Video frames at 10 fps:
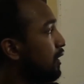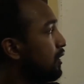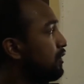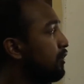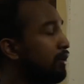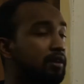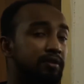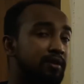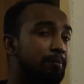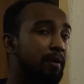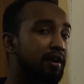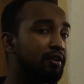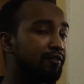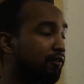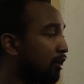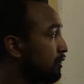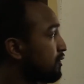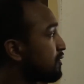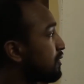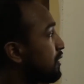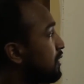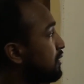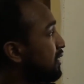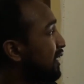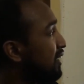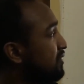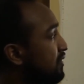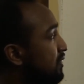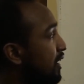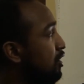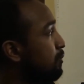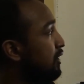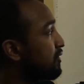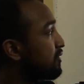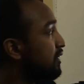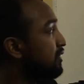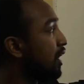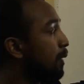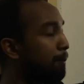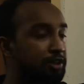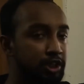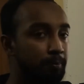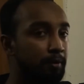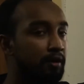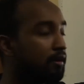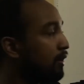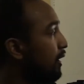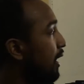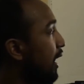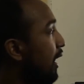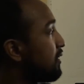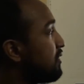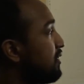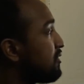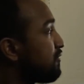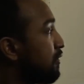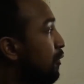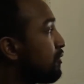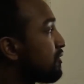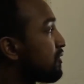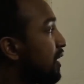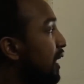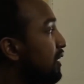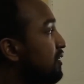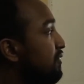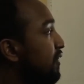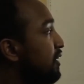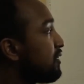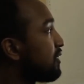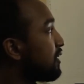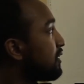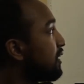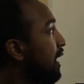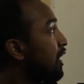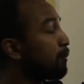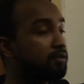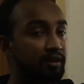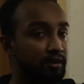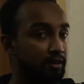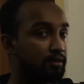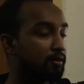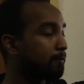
During some minor faults, the gases accumulate in the upper chamber and these floats activate the alarm circuit.